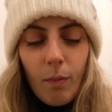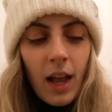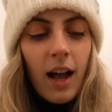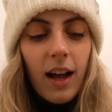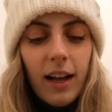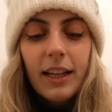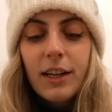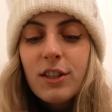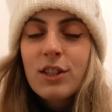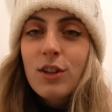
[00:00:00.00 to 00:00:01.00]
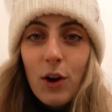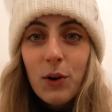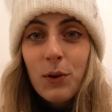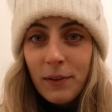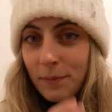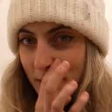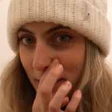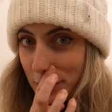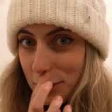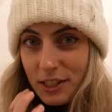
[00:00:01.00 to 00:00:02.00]
Ah, that is so
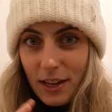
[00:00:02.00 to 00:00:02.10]
delicious.